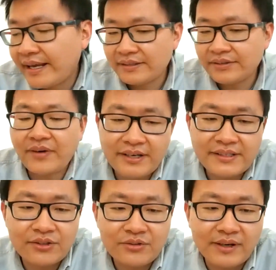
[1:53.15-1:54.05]
Yeah, it's very
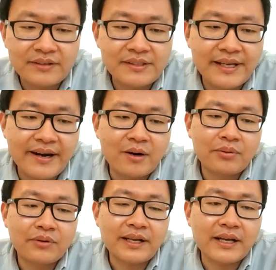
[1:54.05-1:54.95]
easy to understand our
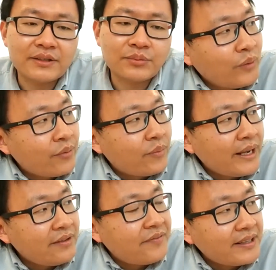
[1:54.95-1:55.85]
product. We,
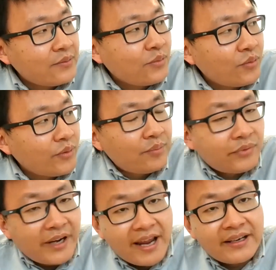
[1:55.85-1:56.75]
we effectively what we're
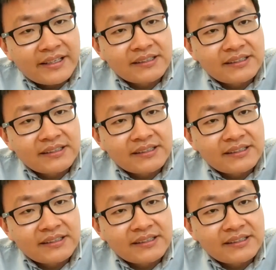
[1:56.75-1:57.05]
bringing